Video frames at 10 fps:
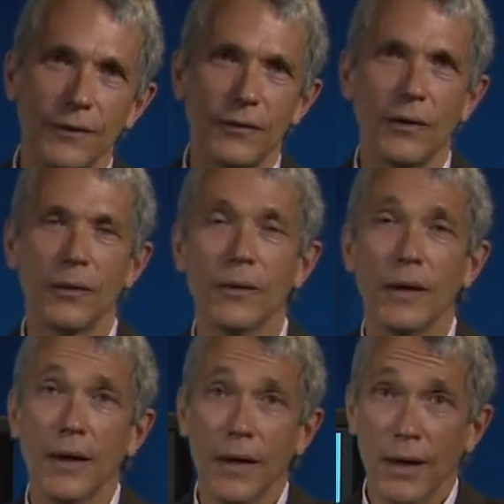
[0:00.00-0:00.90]
So
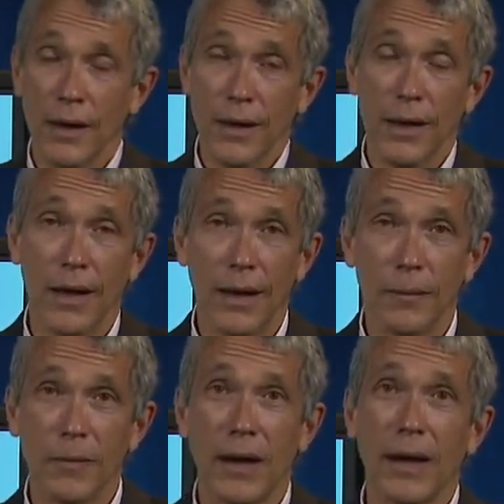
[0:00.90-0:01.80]
uh,
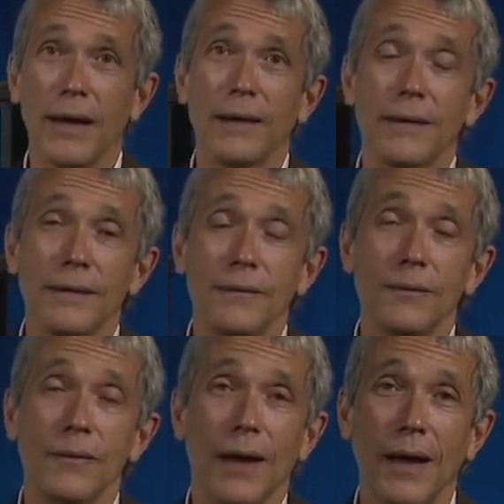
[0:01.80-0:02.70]
my
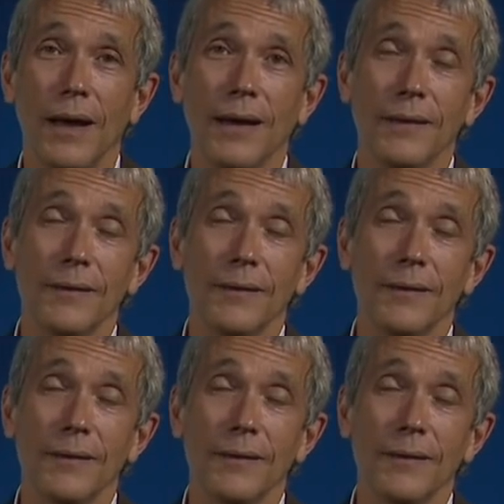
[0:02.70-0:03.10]
uh,